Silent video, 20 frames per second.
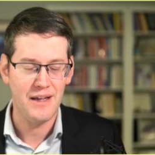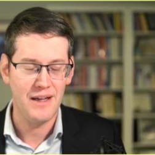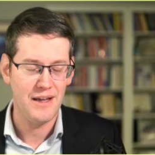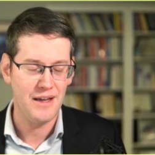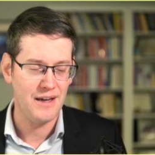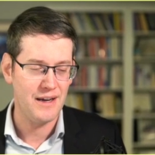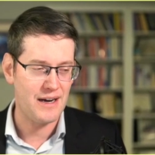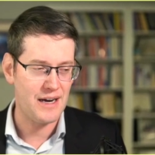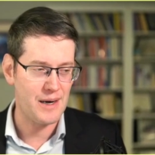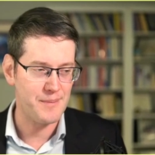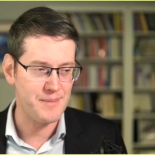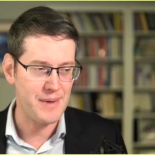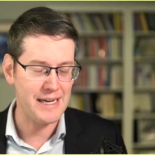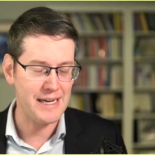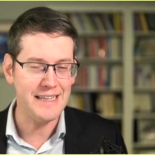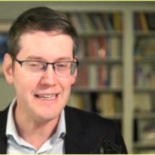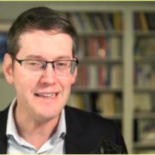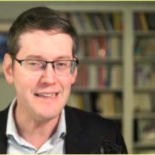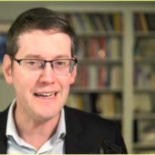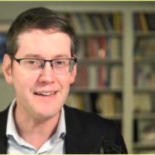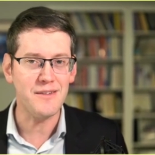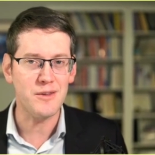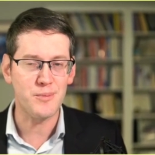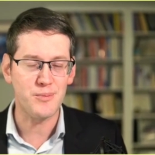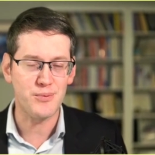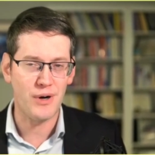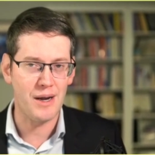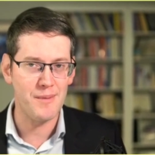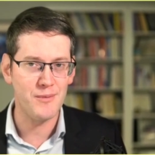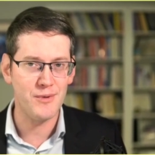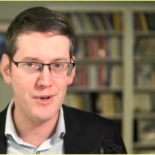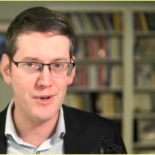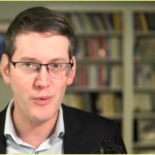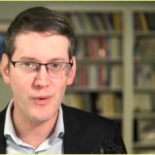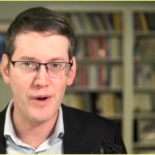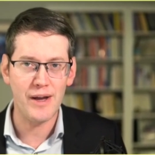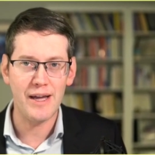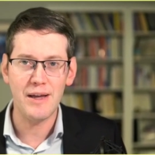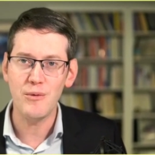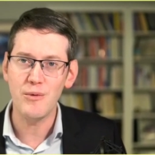I think that's the primary
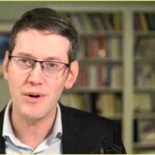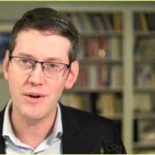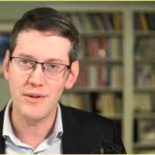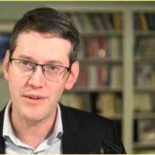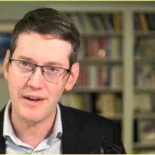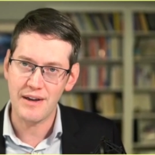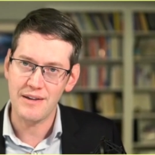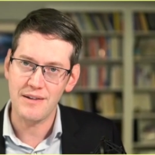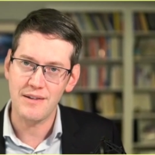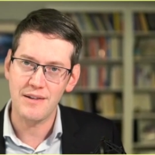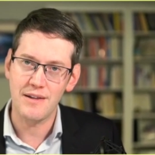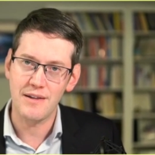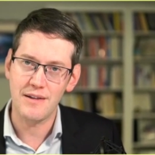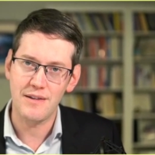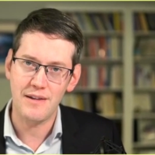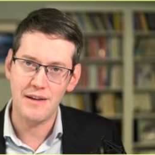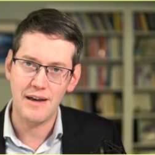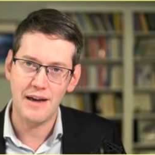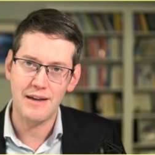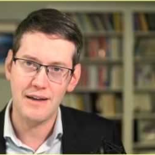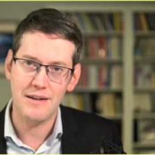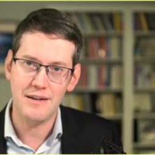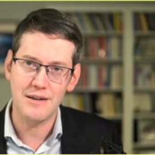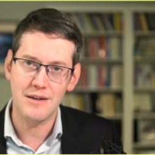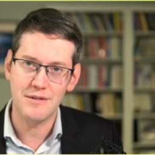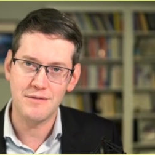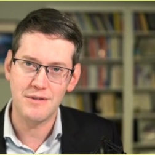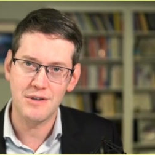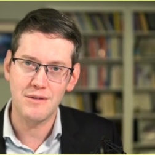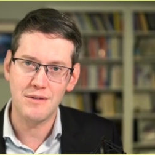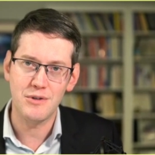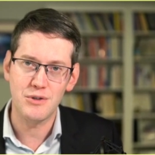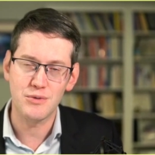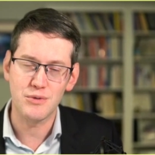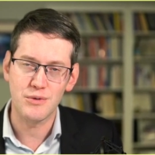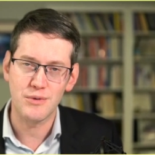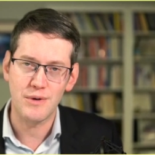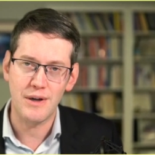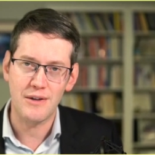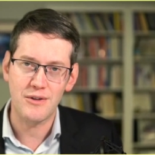way where the idea of
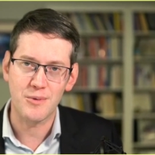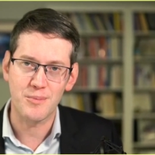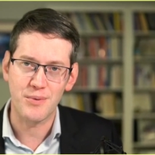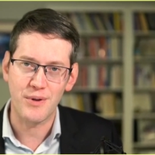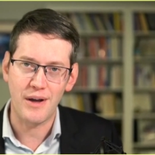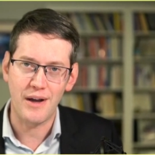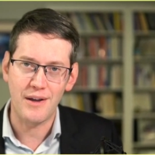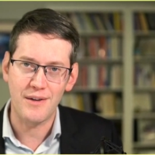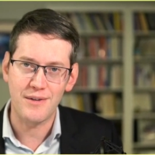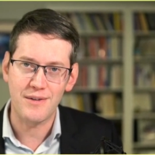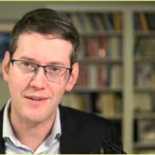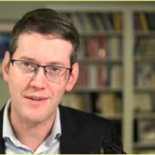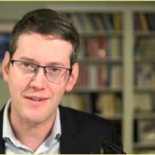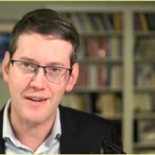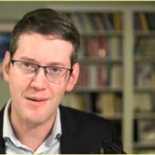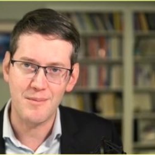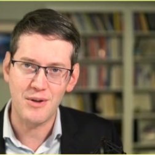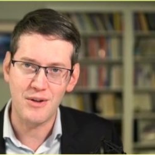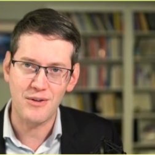individual rights applies to the Siamese